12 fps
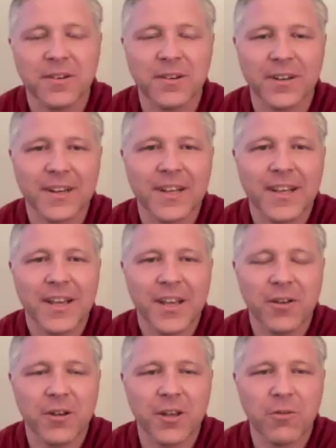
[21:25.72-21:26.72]
no, and
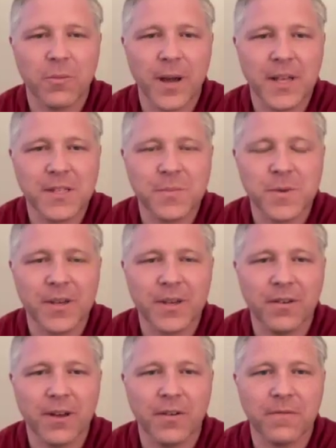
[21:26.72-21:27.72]
it reminds me
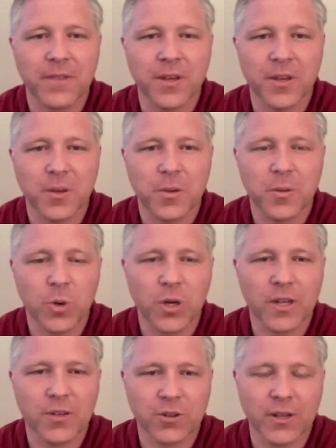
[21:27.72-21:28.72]
of the
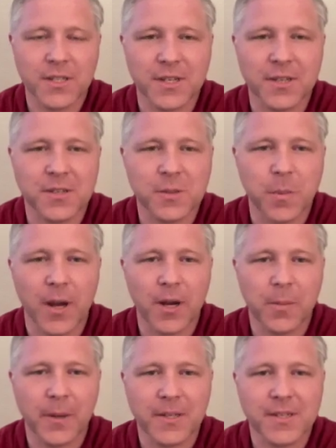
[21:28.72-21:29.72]
book Trust and
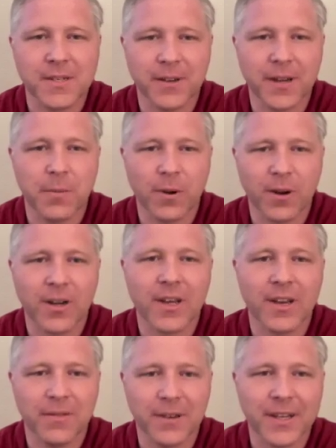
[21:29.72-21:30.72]
Inspire by Stephen M.R.
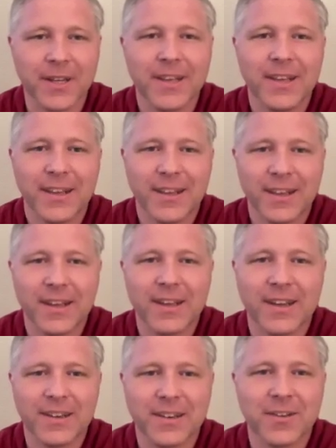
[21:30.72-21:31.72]
Covey.
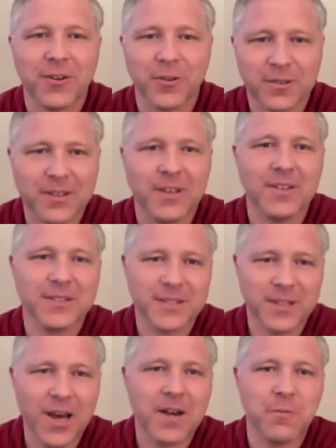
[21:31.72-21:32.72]
And, a
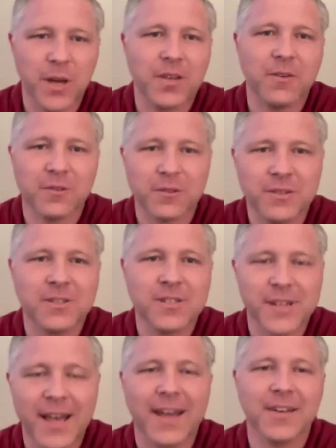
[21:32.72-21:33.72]
lot of what you
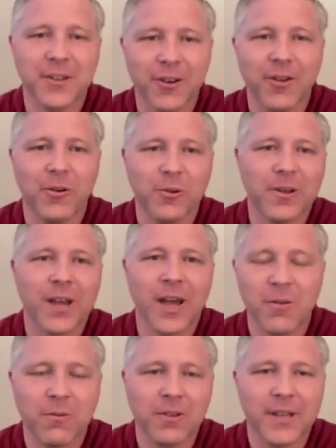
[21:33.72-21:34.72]
said,
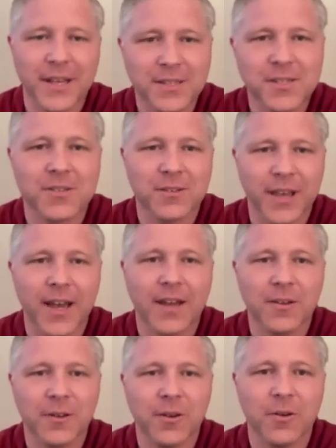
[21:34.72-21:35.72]
kind of relates to
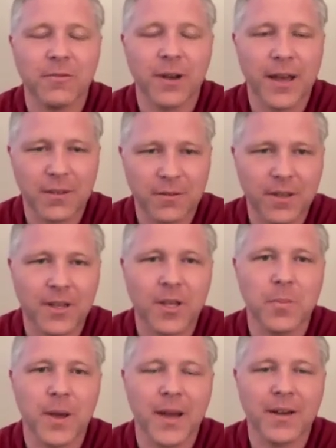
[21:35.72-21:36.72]
that, rather than
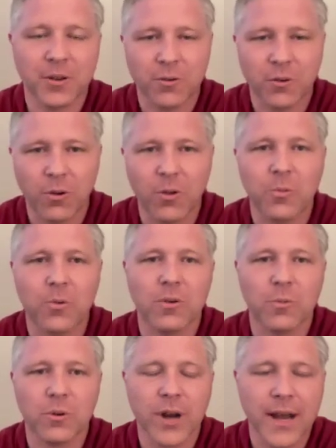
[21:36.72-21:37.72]
command and control.
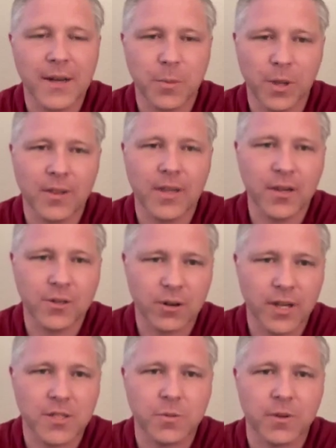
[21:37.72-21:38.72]
We're trying to build that
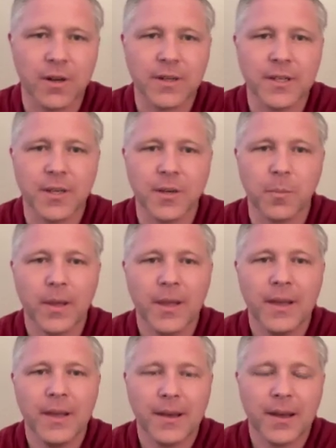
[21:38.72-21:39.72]
trust with our team,
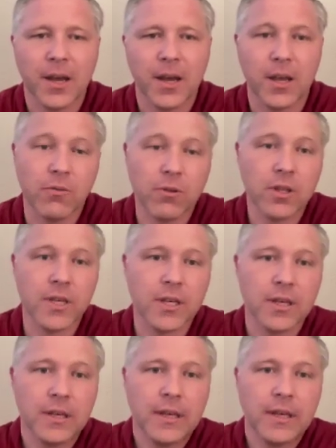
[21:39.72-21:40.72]
and
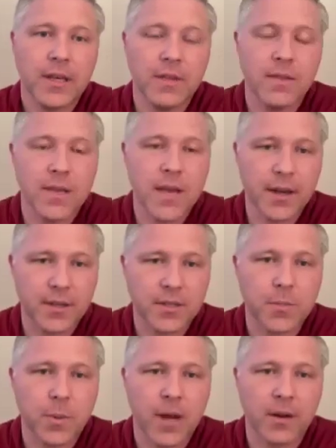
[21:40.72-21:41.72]
really, in the end,
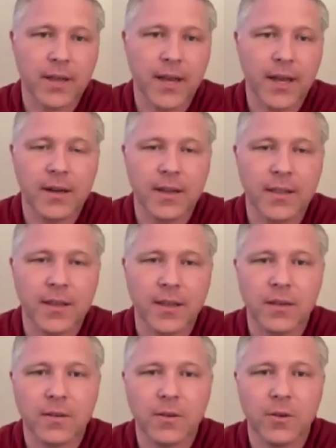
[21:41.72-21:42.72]
inspire that. And I
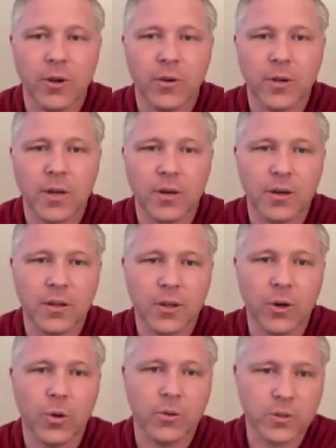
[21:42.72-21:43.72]
think, here,
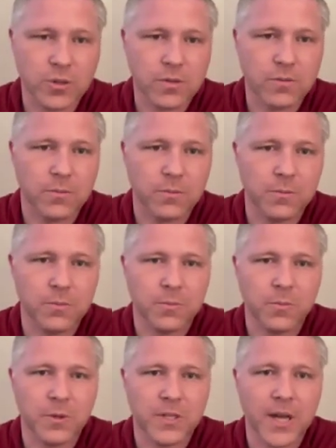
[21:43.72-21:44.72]
as
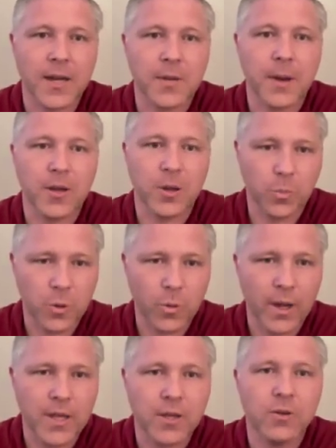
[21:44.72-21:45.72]
we talked about,
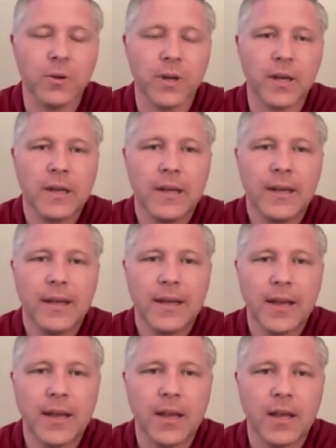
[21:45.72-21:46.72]
BYU
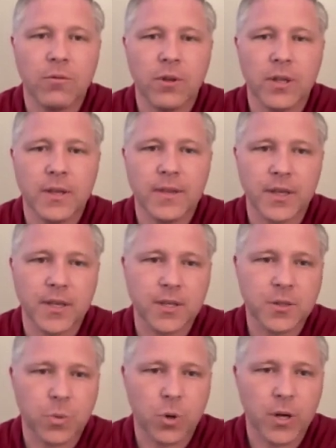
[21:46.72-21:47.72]
and really the
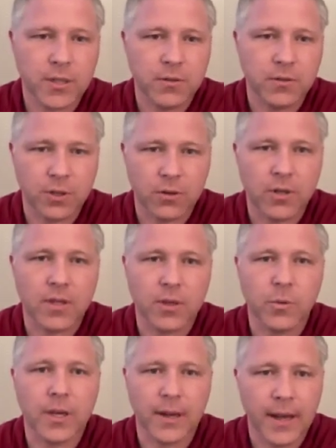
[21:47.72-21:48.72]
inspirational journey that
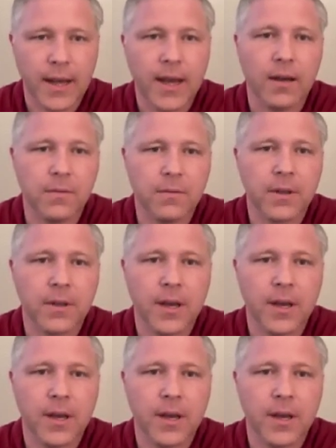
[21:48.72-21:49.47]
we can have